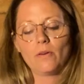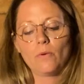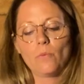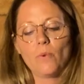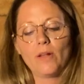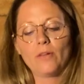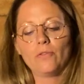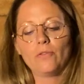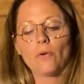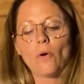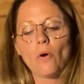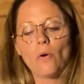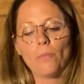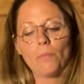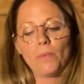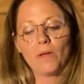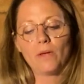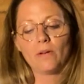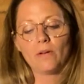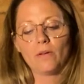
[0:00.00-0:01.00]
when to
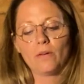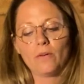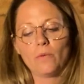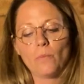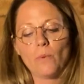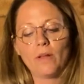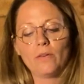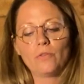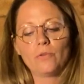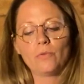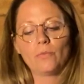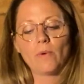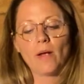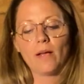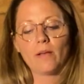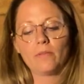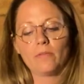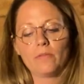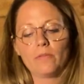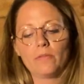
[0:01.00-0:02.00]
open, when to
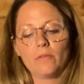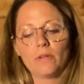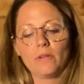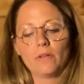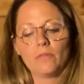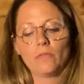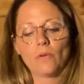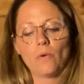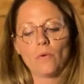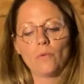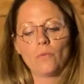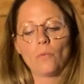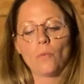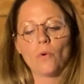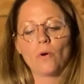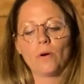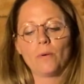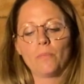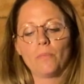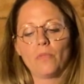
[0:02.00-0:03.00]
rest its own
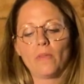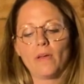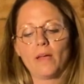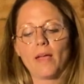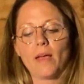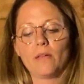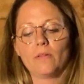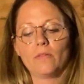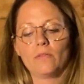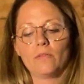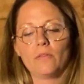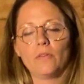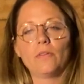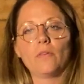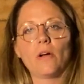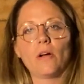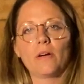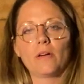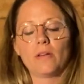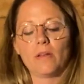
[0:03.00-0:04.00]
warmth against the
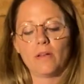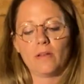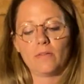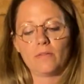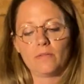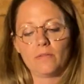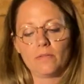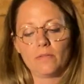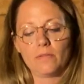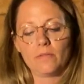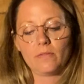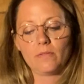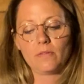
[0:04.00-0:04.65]
darkness.